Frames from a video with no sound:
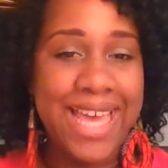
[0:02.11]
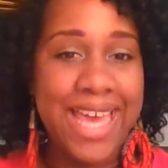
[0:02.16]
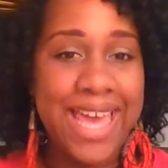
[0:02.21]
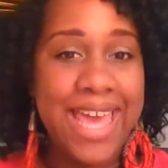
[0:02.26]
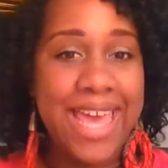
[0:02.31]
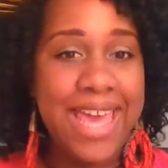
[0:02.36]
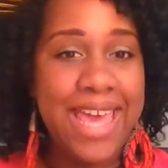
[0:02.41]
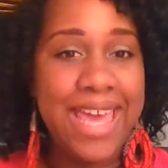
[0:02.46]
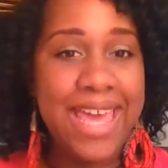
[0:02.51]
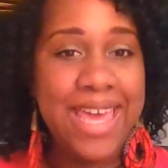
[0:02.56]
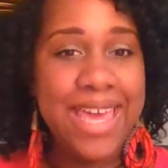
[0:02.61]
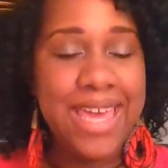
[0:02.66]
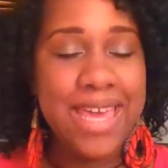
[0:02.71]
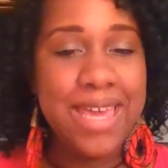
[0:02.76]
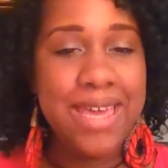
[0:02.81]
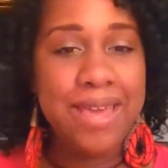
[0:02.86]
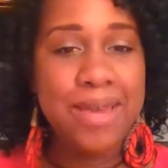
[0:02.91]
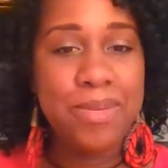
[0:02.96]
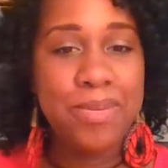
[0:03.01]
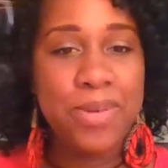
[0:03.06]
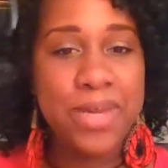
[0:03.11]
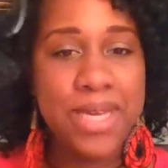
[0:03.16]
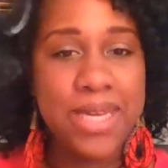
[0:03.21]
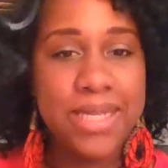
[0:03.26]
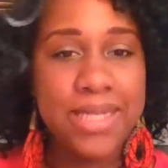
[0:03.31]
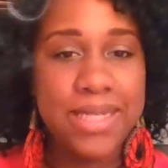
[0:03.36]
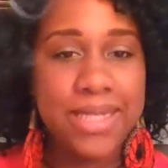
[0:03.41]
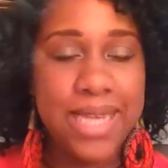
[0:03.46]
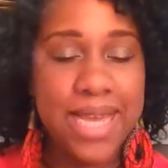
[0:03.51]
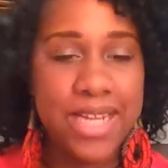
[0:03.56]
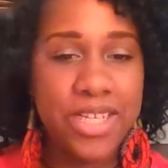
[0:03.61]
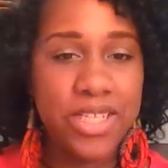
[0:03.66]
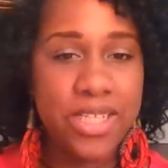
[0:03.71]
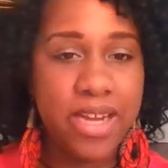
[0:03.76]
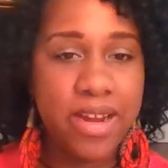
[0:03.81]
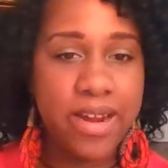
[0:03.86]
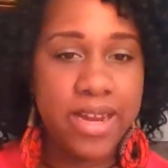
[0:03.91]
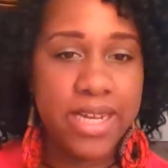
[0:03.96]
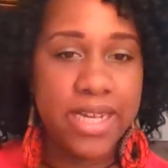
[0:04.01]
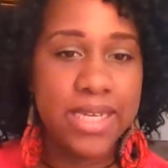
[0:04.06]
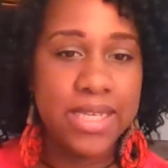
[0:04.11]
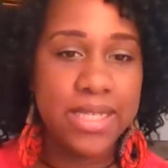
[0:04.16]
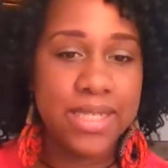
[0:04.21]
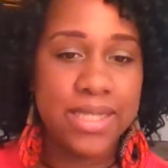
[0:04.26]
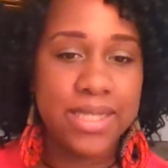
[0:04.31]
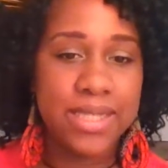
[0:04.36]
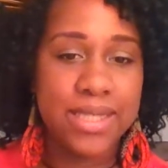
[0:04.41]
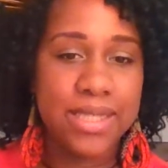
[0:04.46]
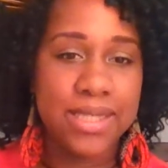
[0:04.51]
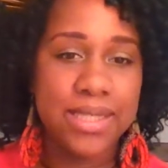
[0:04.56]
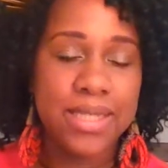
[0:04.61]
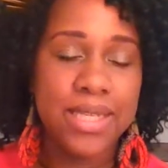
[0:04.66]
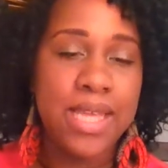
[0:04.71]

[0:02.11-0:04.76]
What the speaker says: Hey, peace, Sagittarius.